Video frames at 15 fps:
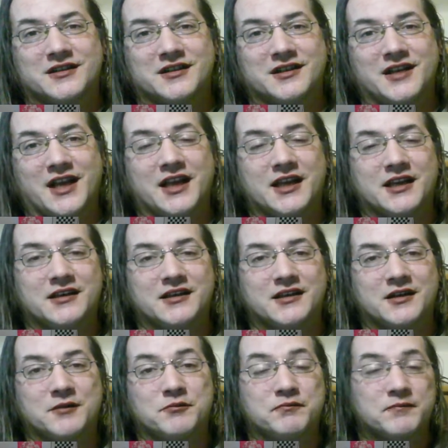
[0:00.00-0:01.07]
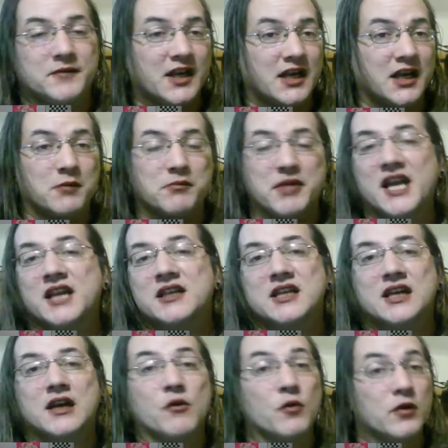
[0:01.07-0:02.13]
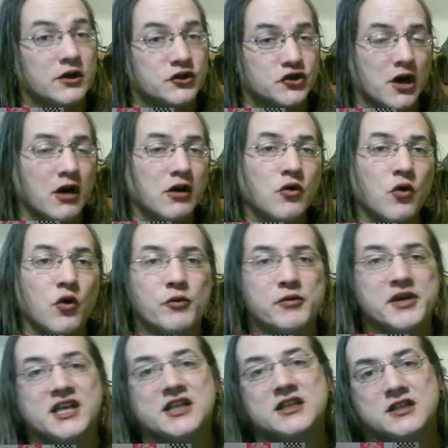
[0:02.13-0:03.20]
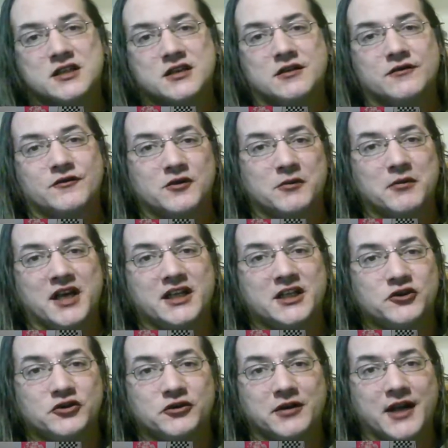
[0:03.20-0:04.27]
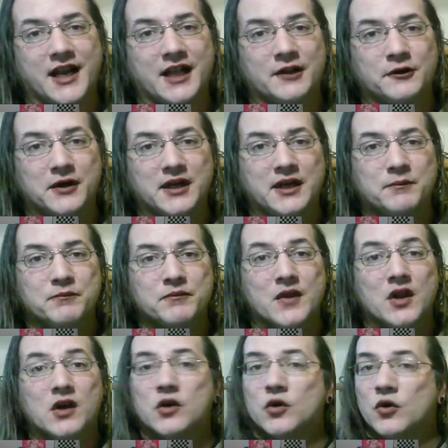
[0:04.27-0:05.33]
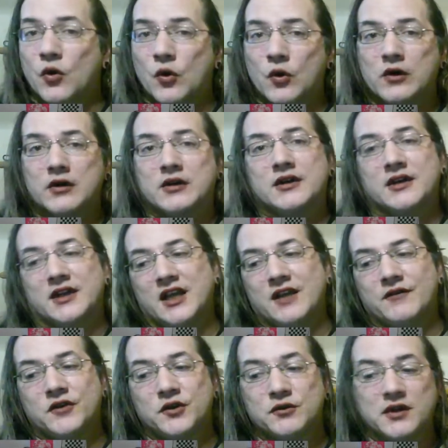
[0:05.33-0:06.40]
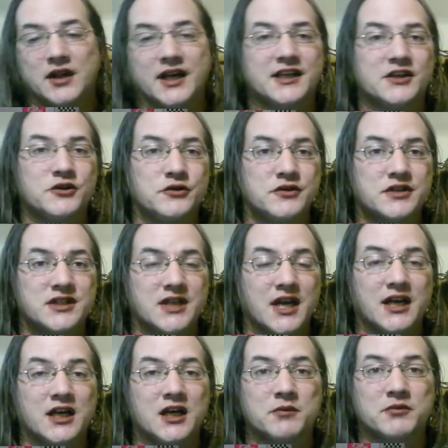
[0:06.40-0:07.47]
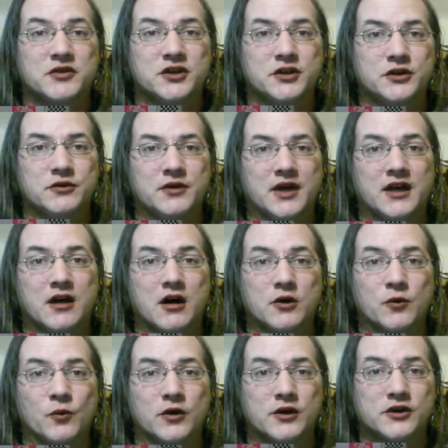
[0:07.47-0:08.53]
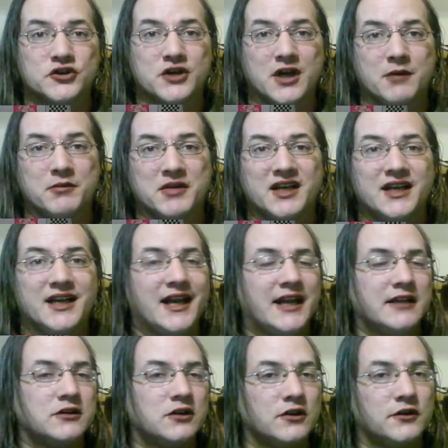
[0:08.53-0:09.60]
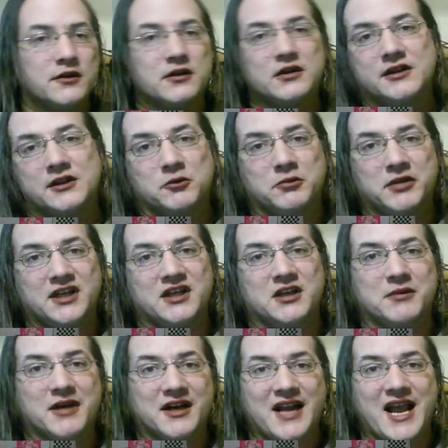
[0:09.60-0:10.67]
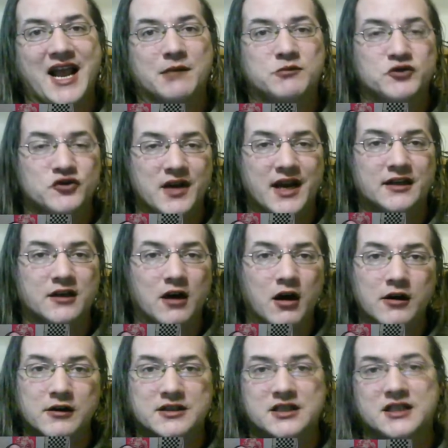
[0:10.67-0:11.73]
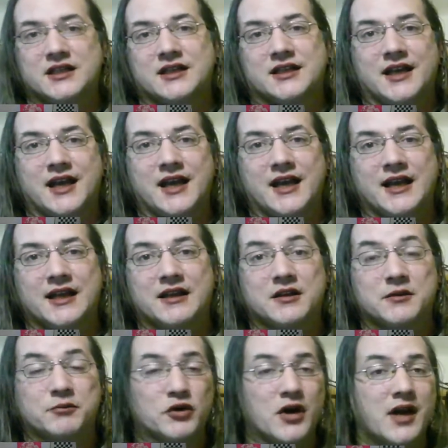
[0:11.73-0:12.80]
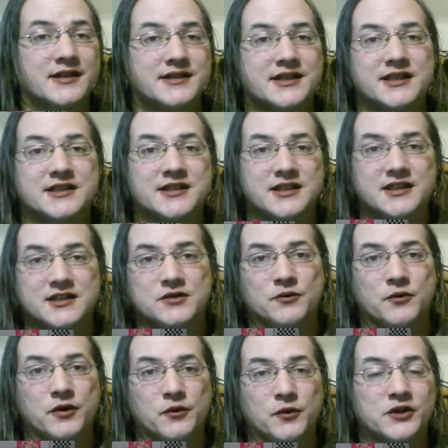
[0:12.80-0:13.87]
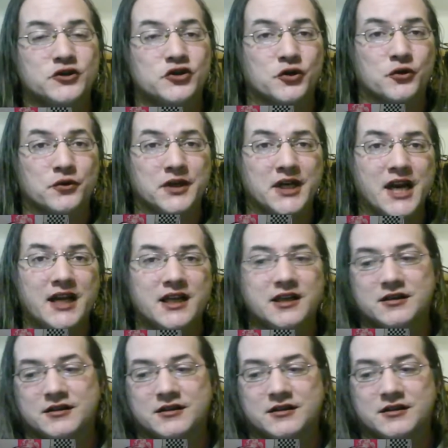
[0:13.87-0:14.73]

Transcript: and getting a painting or a charcoal piece from my digital gallery, or if you'd like to sign up to an art workshop and learn a little bit about abstract art and processes with which to create it,